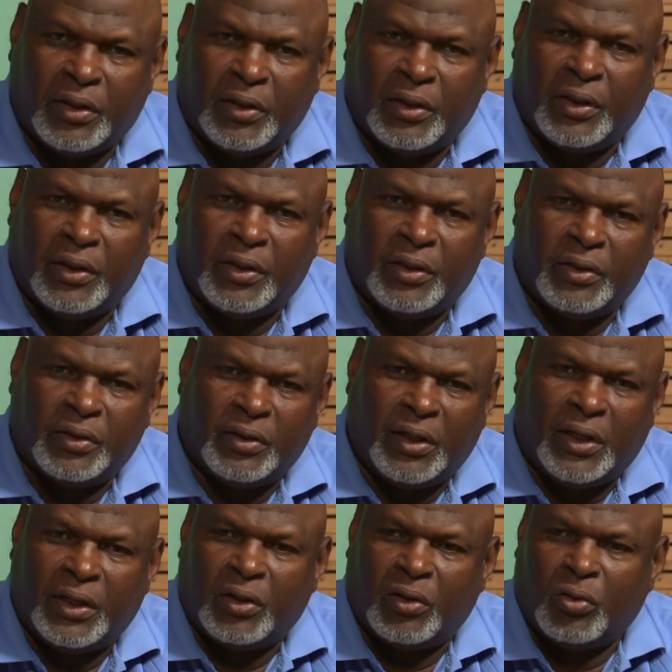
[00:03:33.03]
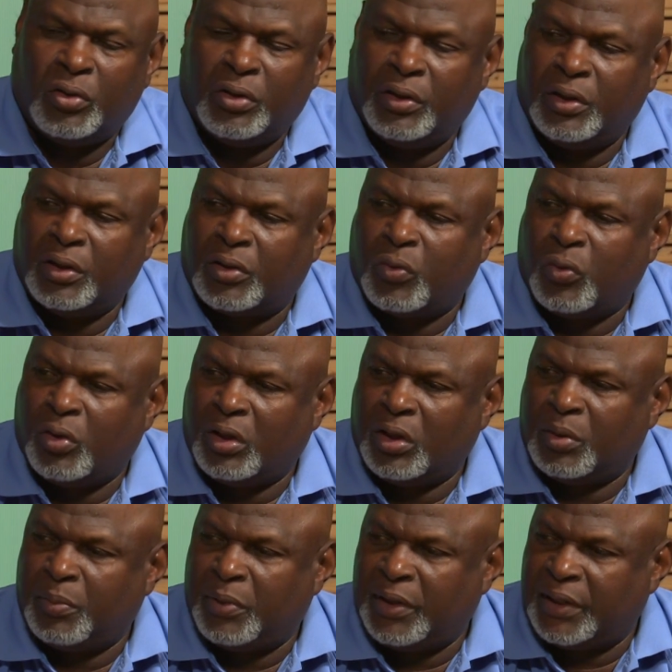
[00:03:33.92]
that not only the
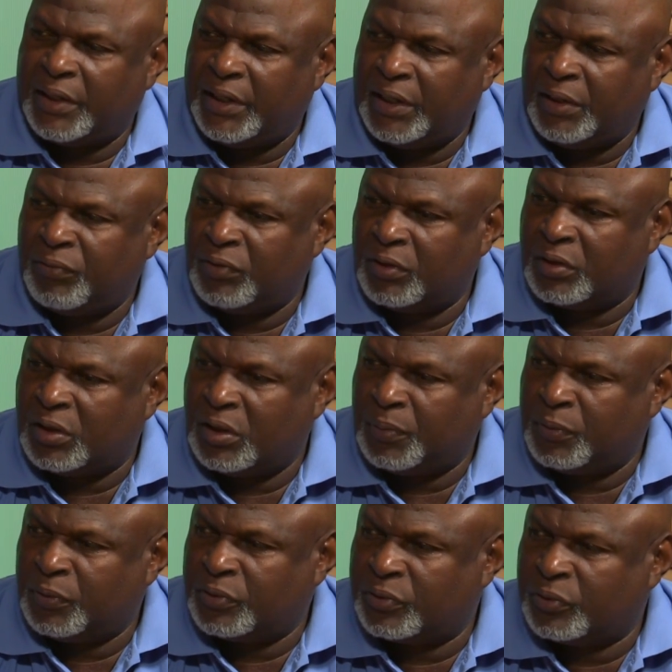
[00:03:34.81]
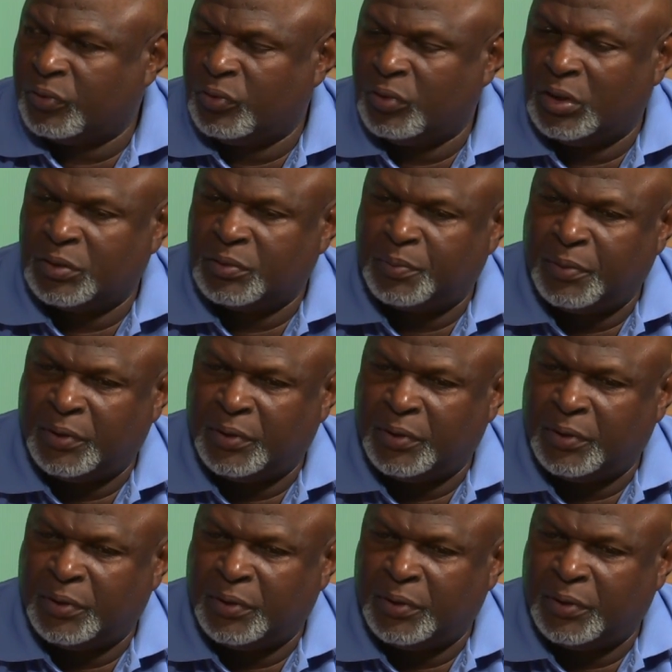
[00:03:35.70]
quarterback having a couple of screw-ups,